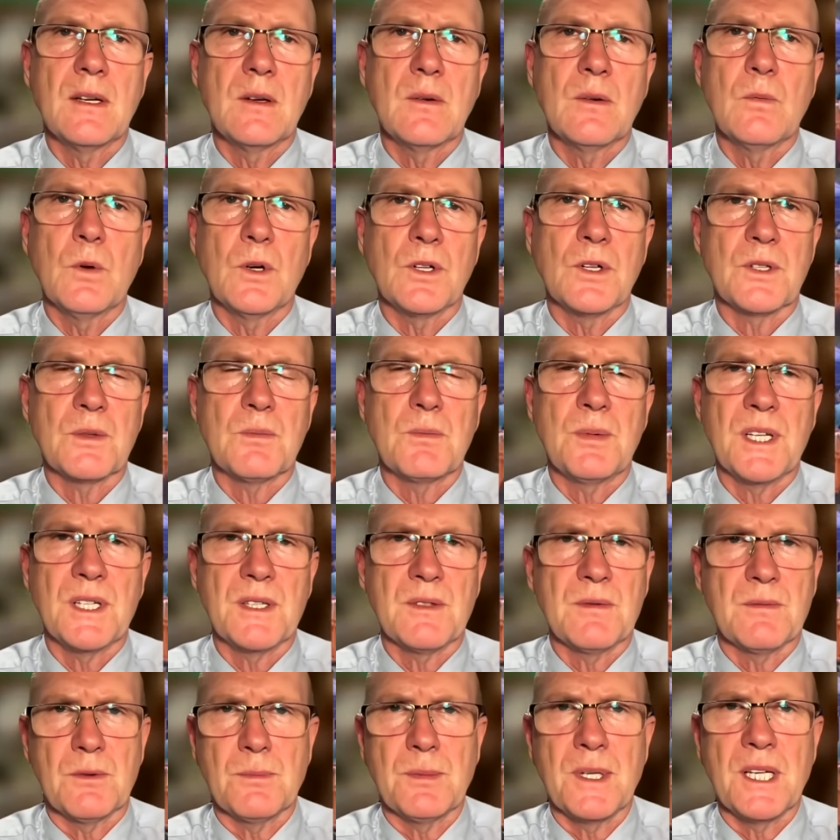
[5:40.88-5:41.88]
what's
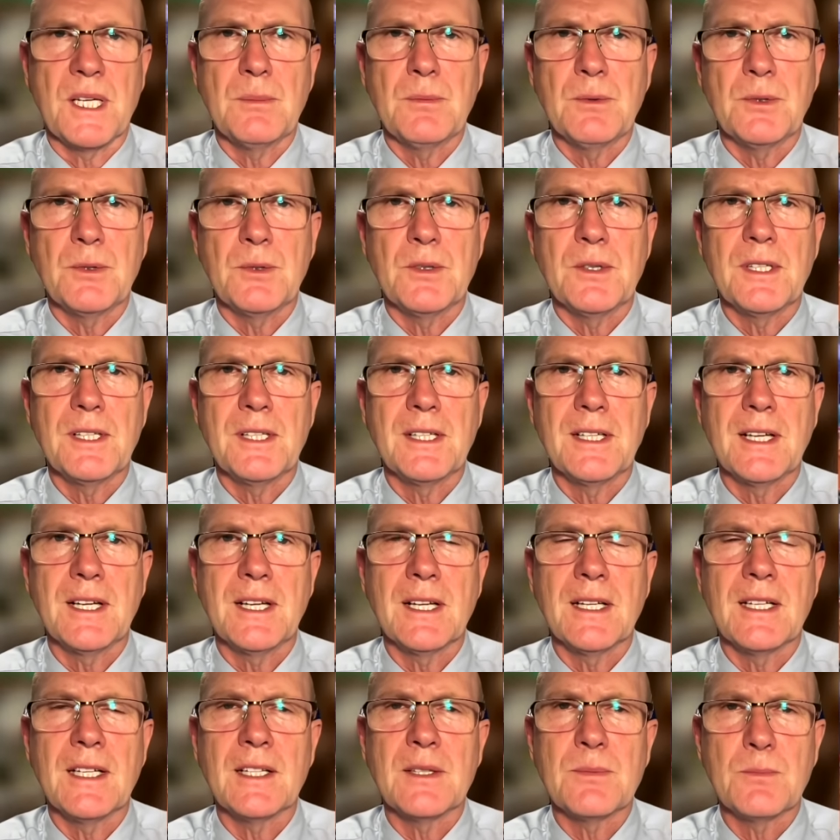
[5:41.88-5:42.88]
best for people. Uh,
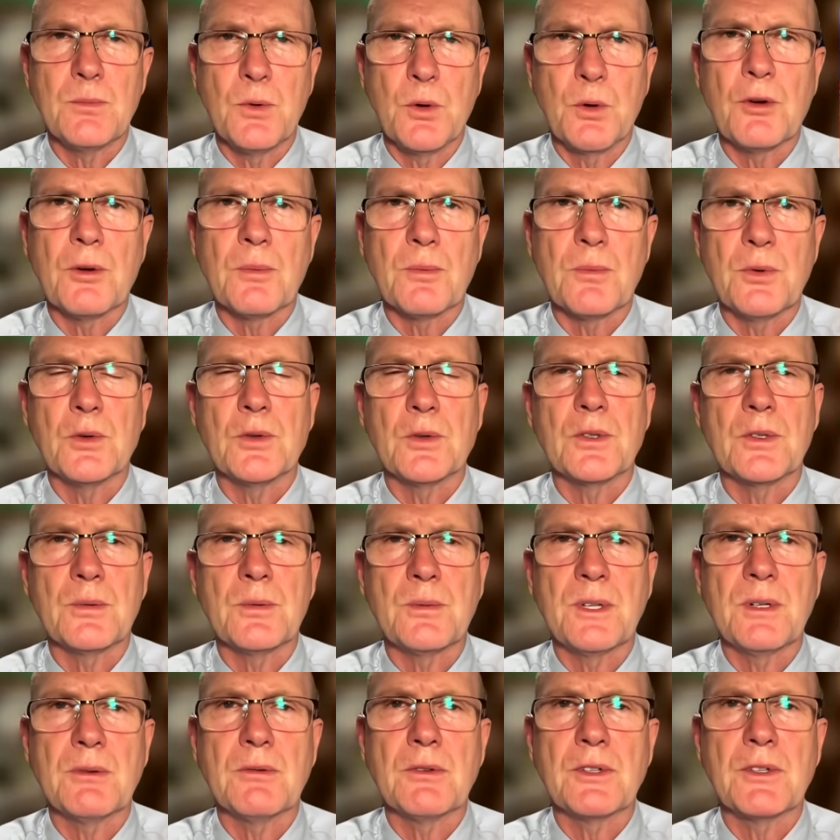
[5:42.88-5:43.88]
yeah. It's more important
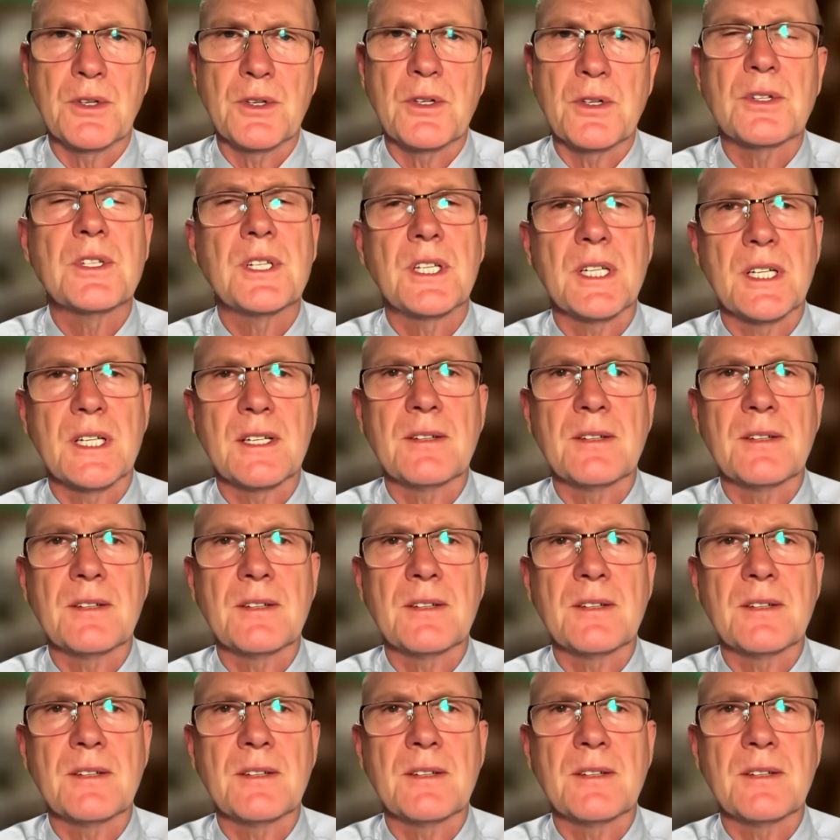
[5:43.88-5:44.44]
researching it.